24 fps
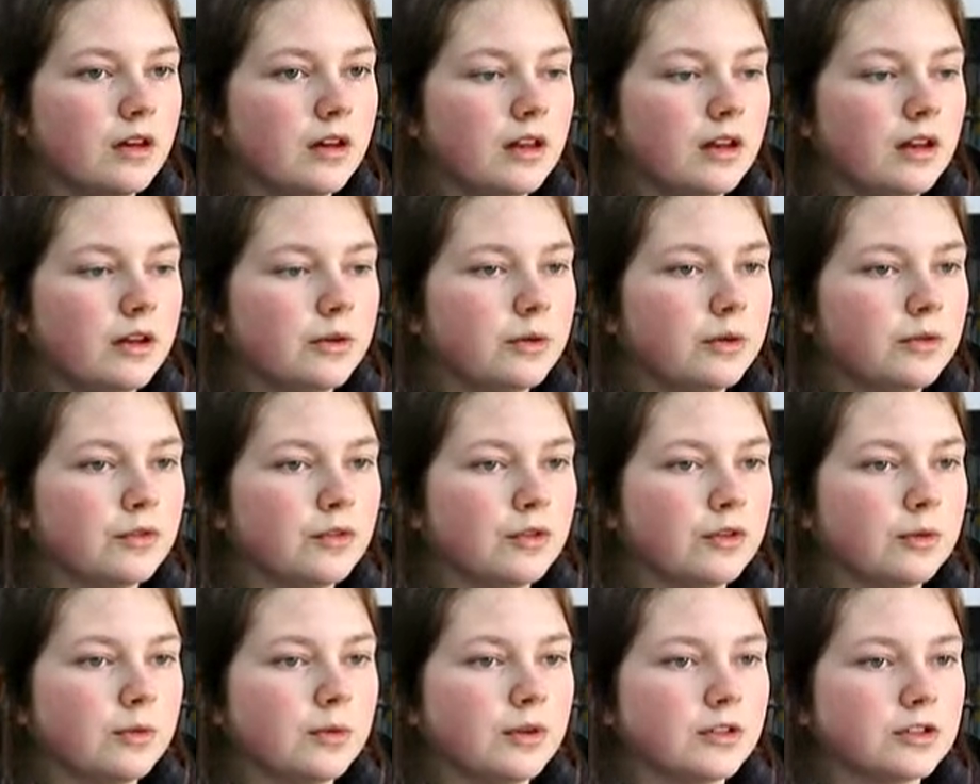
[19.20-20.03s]
Hello,
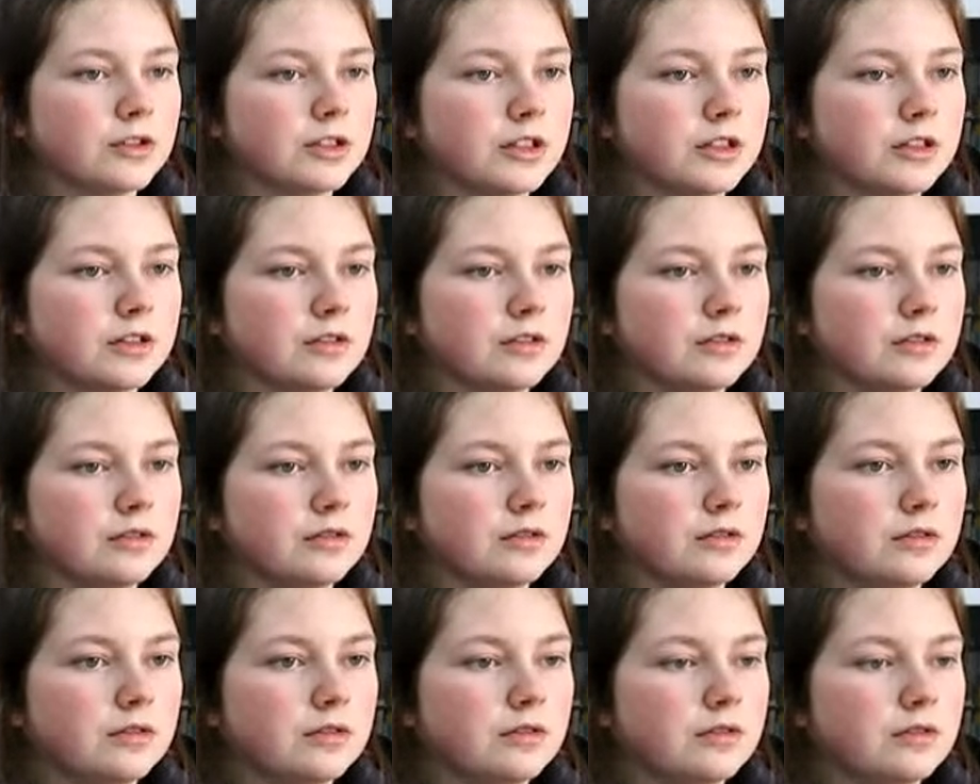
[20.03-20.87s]
everybody watching.
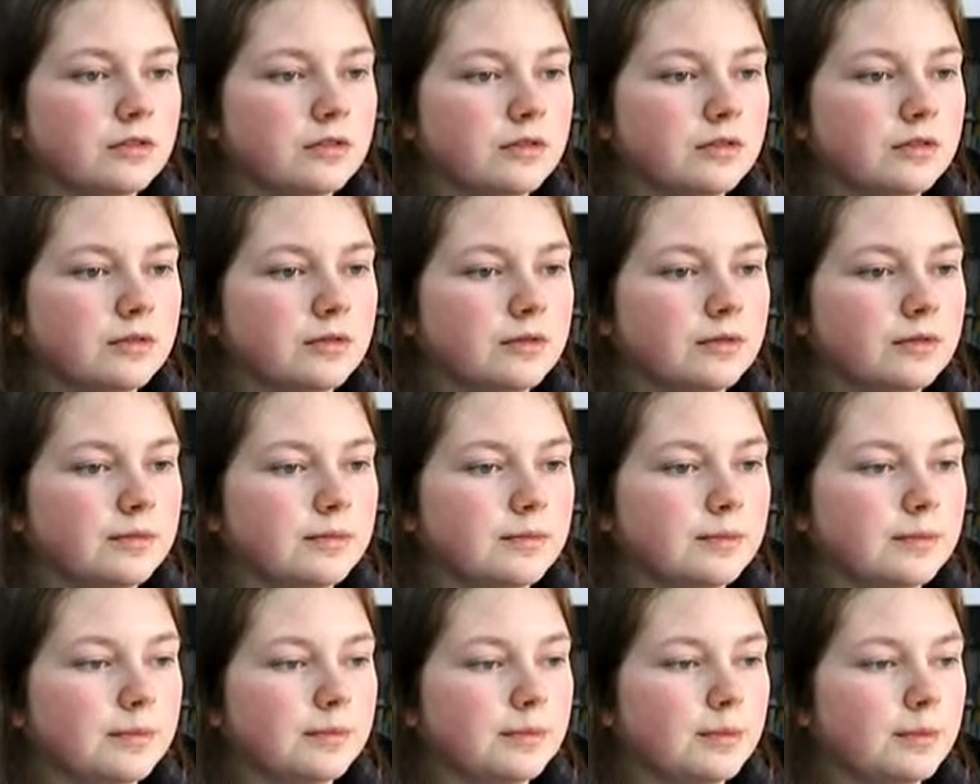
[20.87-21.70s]

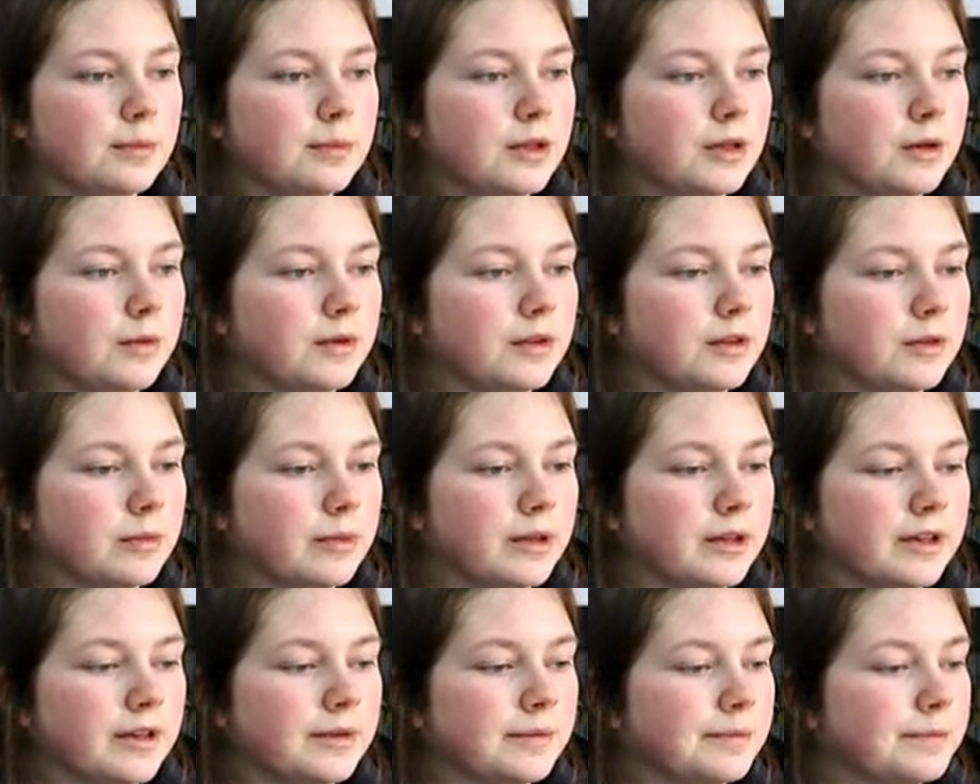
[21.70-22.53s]
Bear with
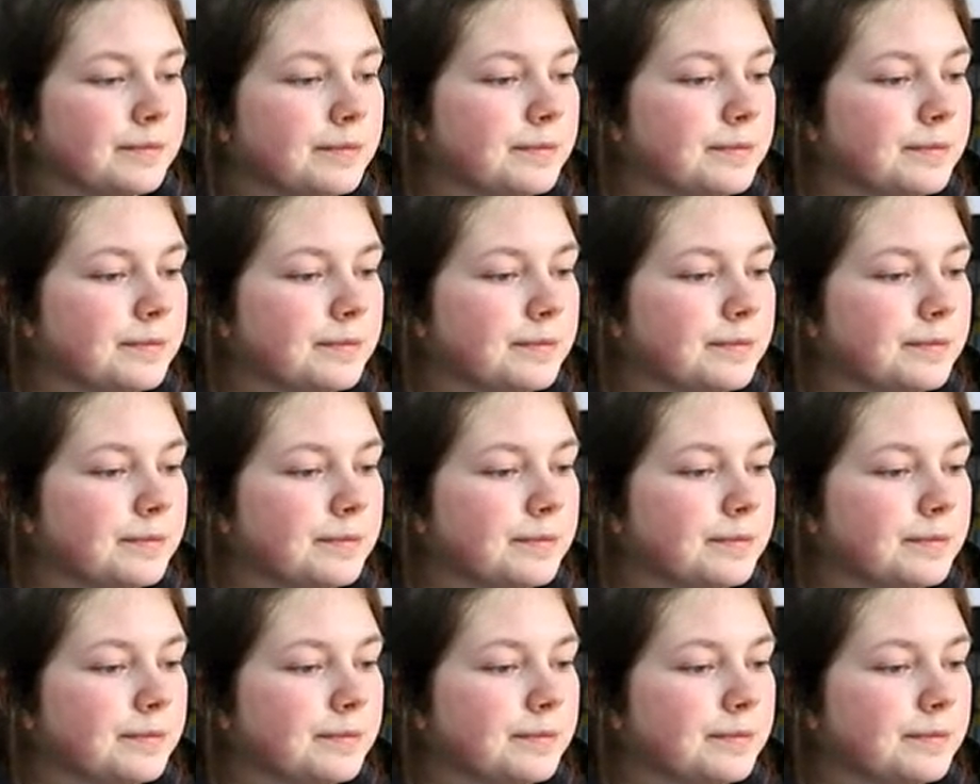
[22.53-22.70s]
me.